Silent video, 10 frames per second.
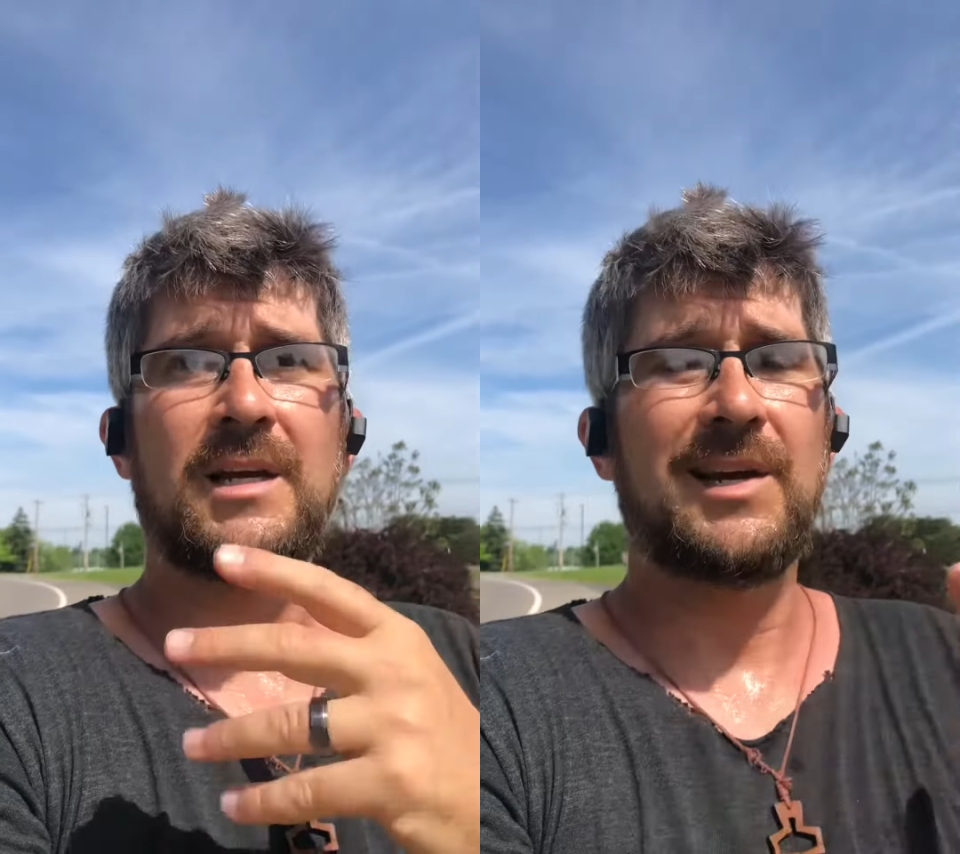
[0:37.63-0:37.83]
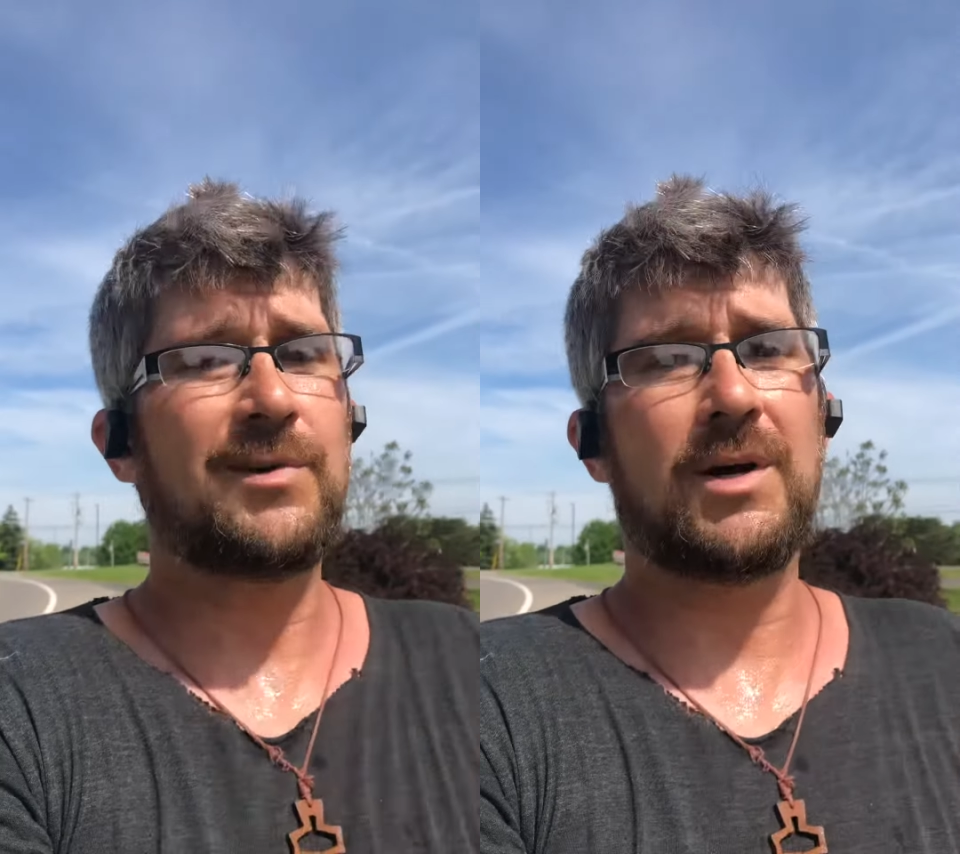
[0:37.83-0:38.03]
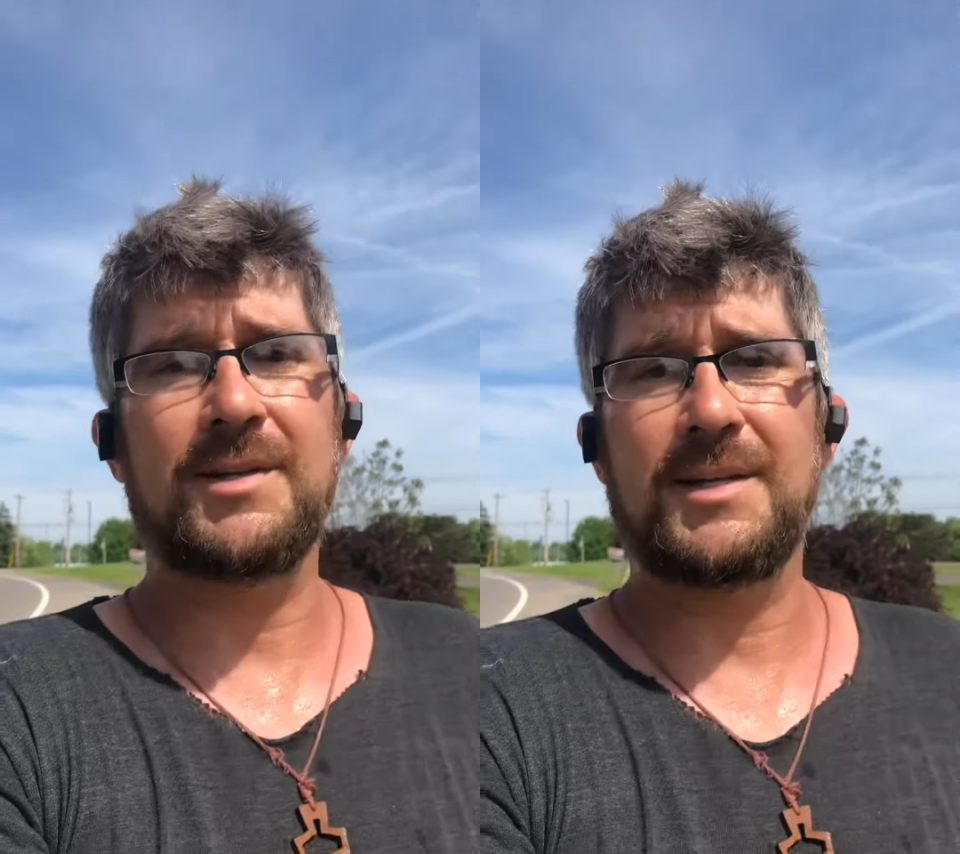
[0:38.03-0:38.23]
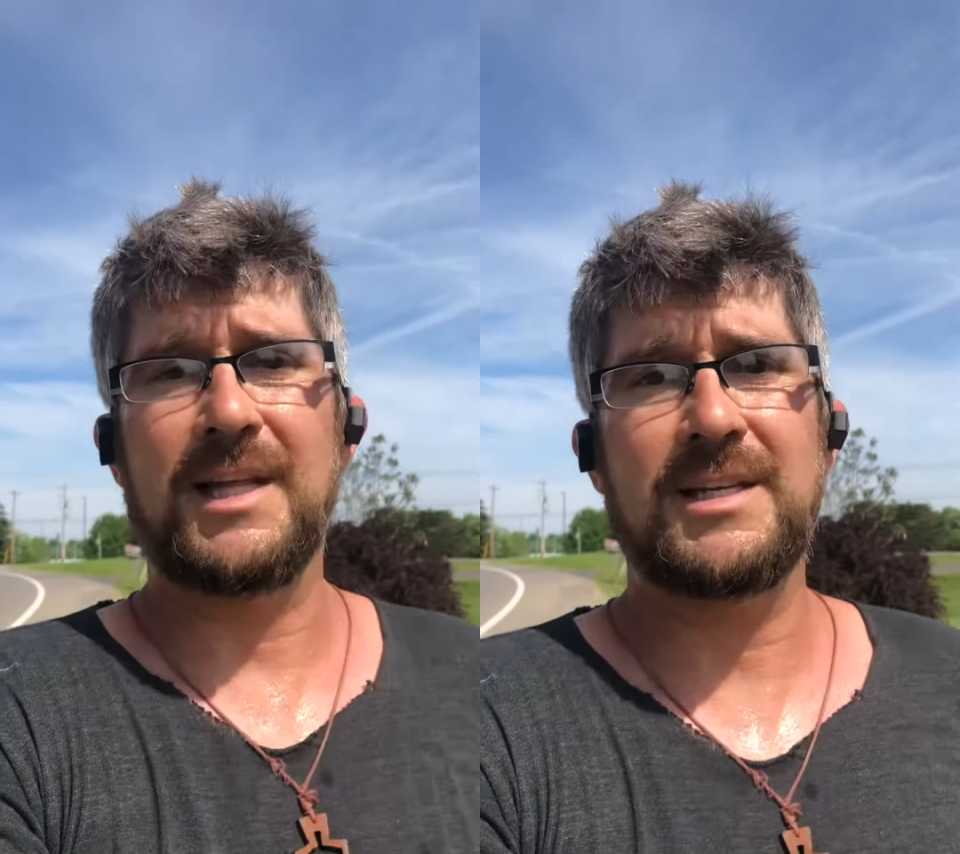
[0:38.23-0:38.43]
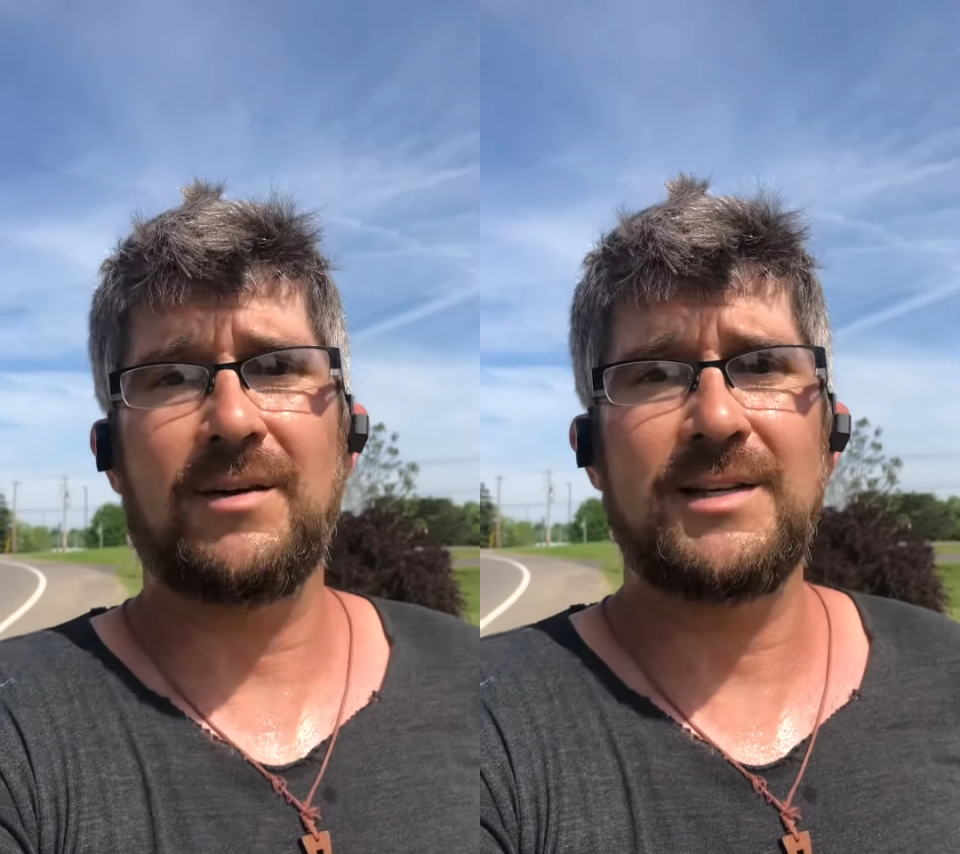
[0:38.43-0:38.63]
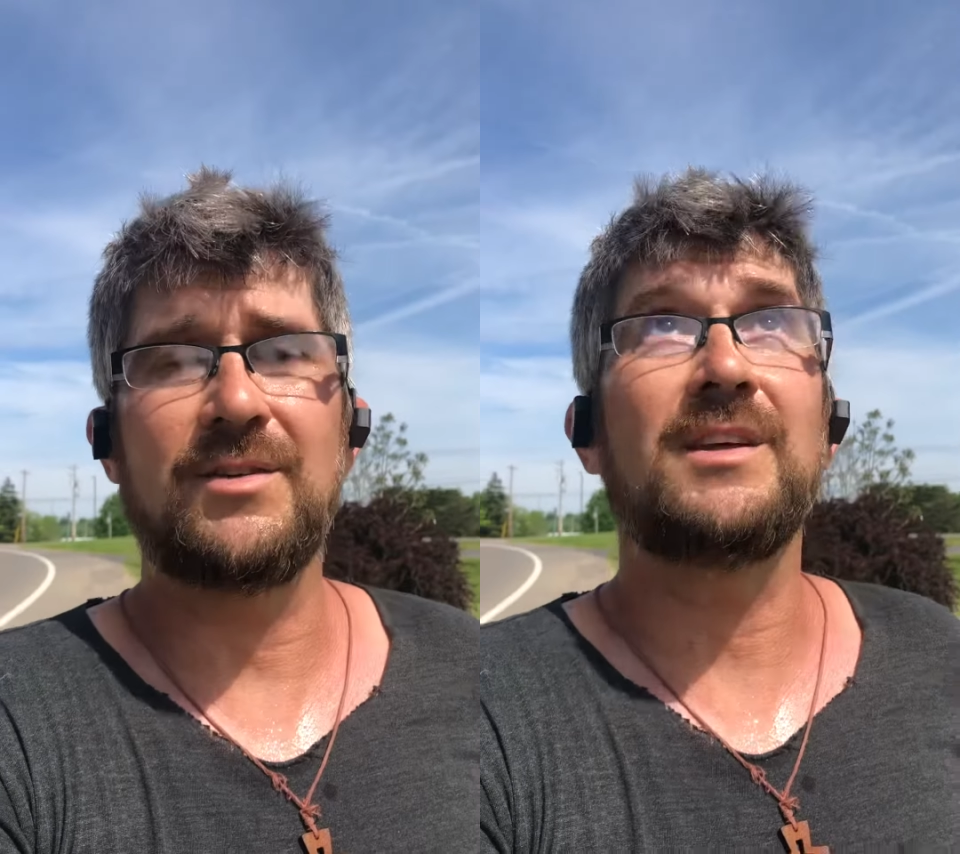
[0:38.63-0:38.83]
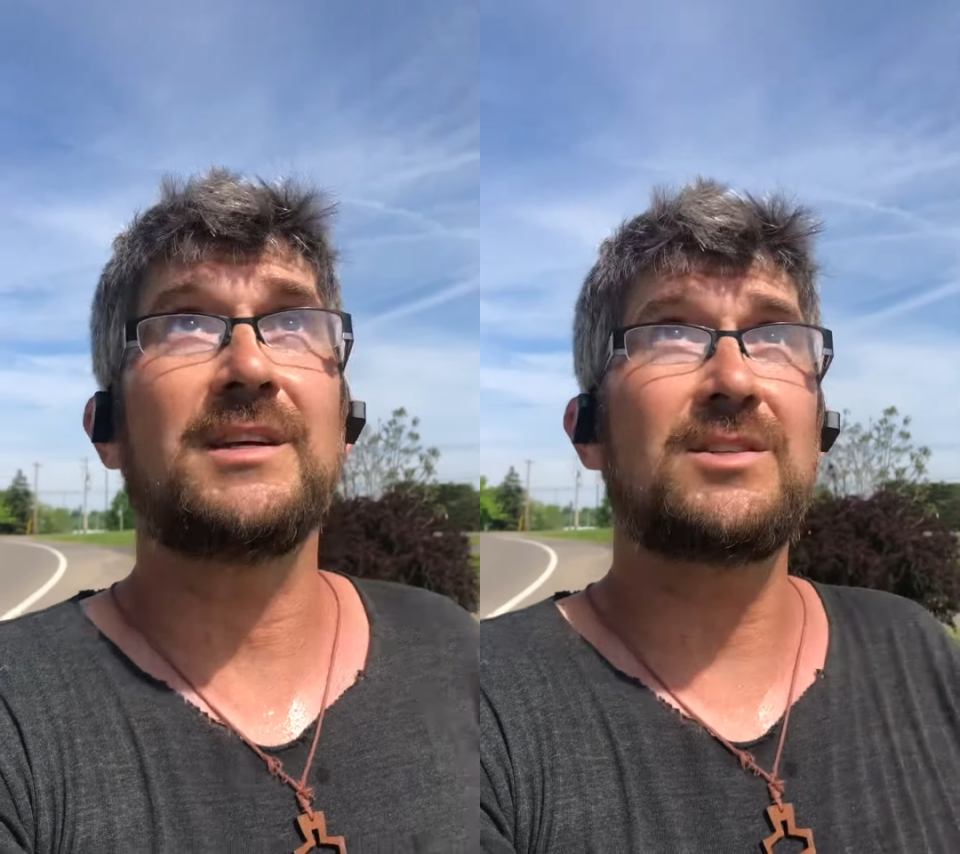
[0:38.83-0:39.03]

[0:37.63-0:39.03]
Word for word: equality, that's how I do this.